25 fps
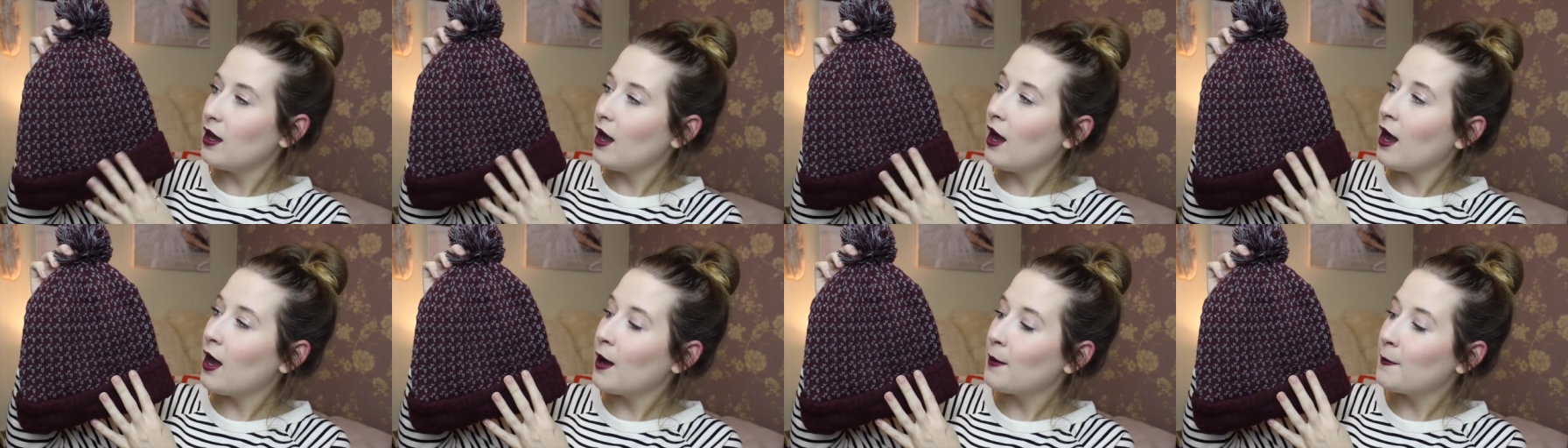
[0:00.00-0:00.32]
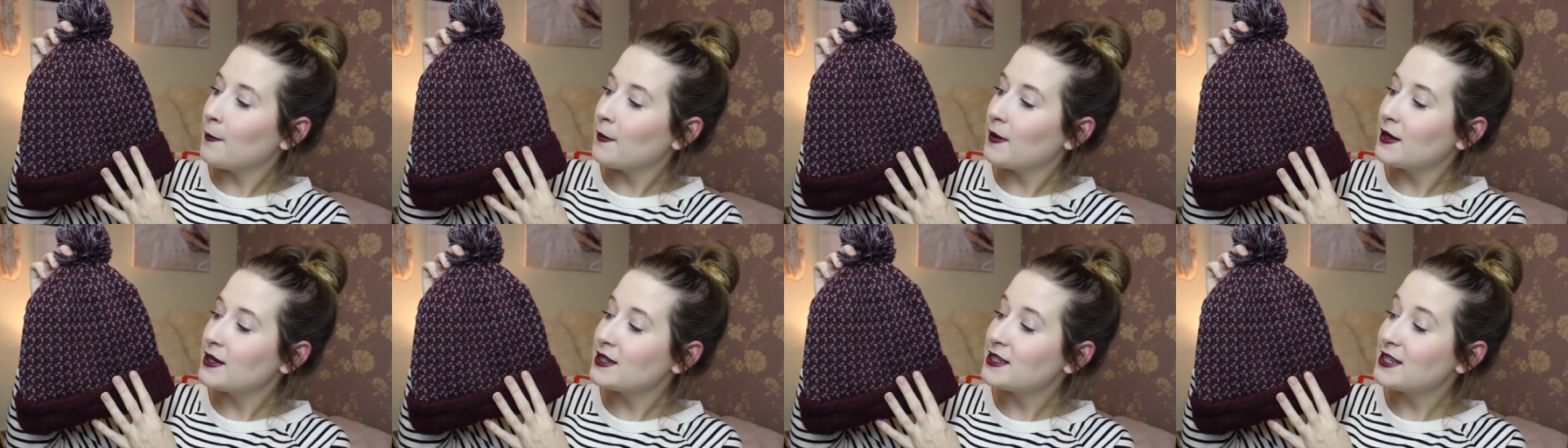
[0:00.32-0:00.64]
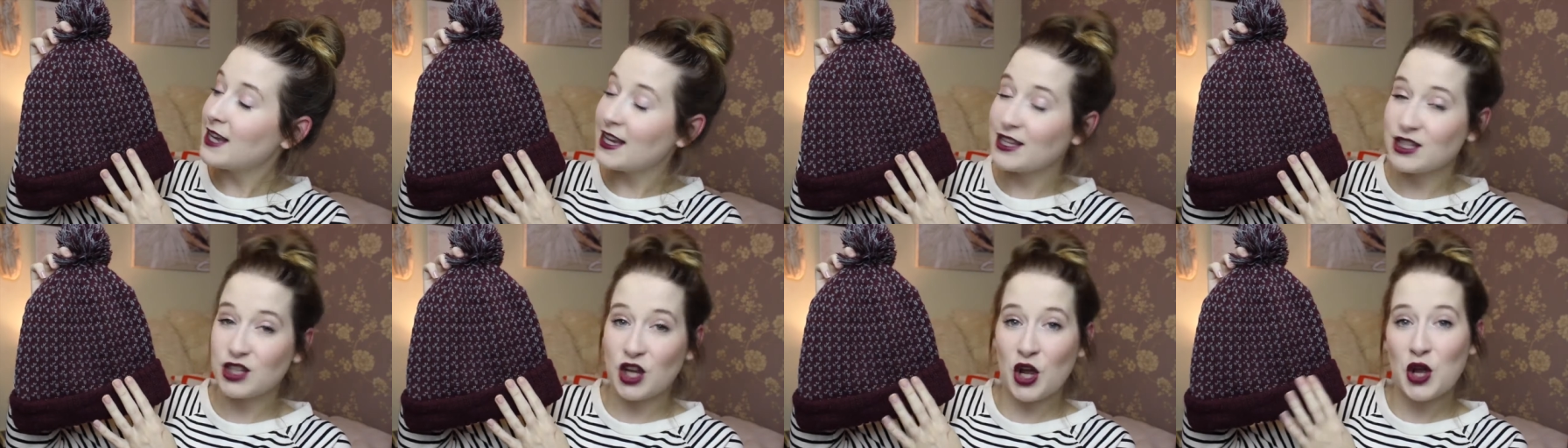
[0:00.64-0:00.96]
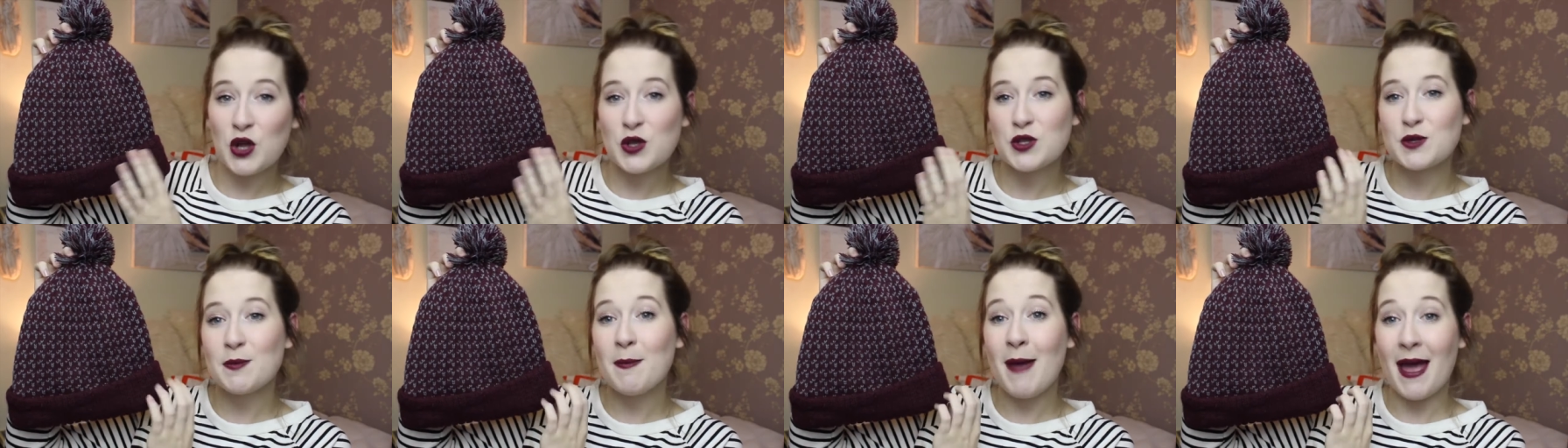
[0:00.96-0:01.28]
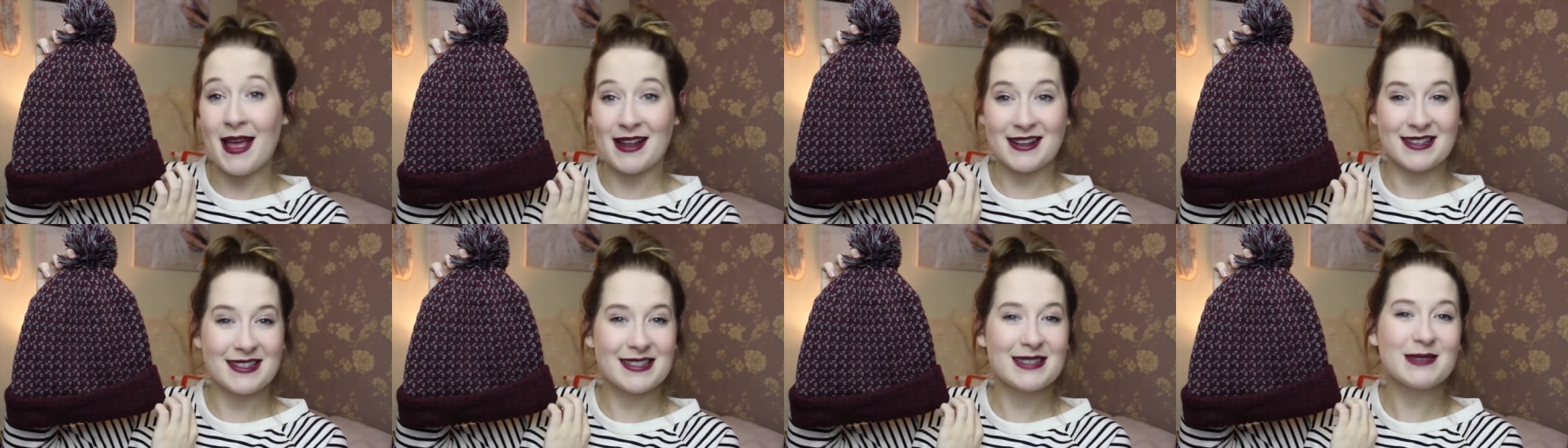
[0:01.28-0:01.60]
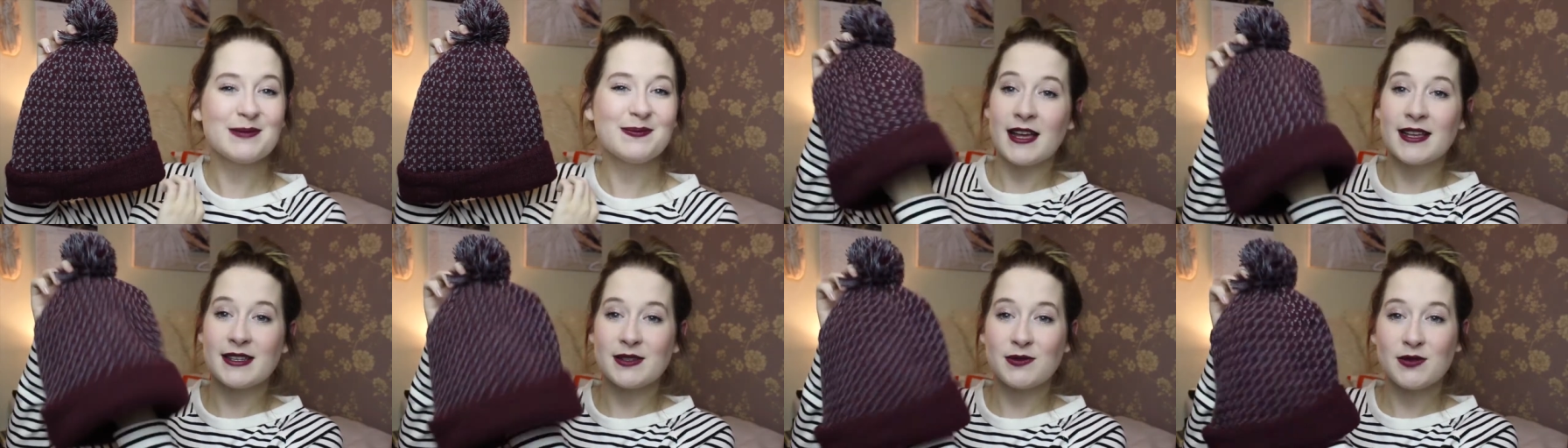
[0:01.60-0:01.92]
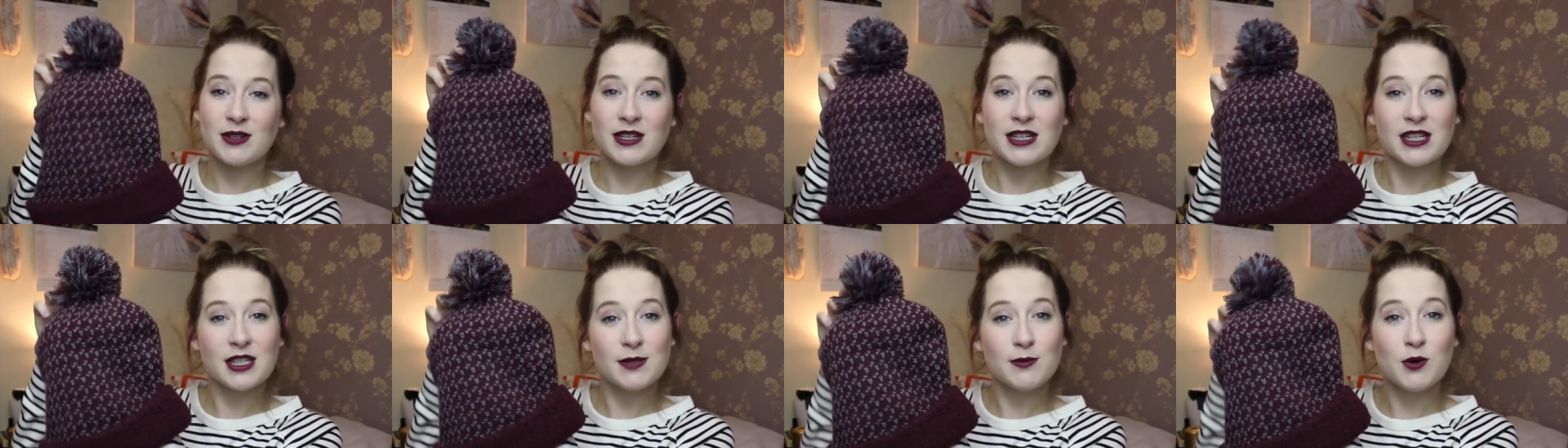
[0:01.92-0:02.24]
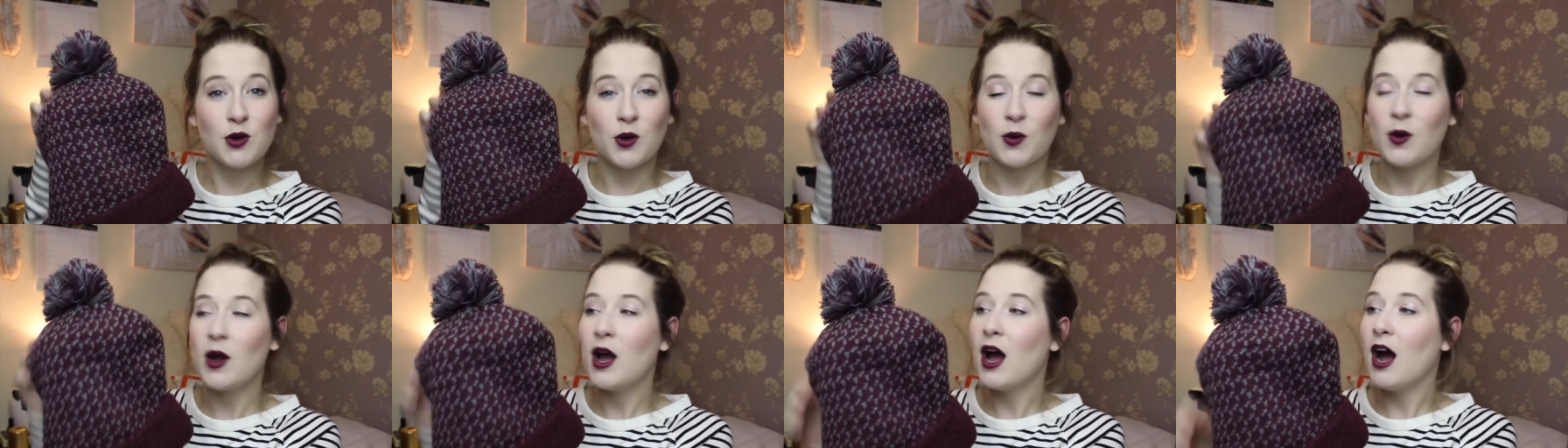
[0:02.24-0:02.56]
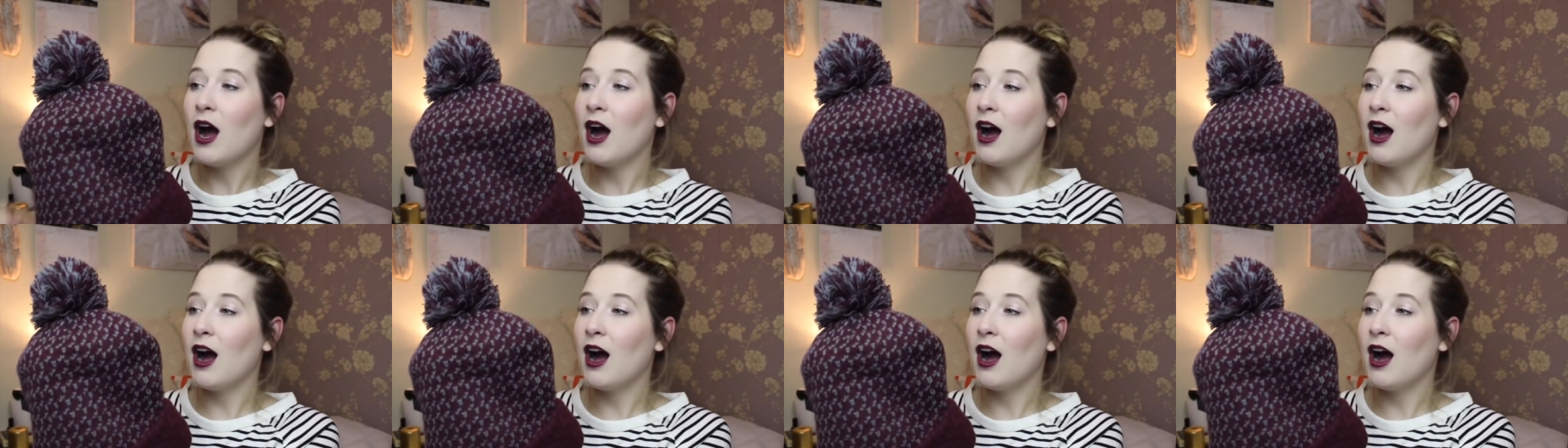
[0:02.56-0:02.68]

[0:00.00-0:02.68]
Um, Tesco's men's. It's really small.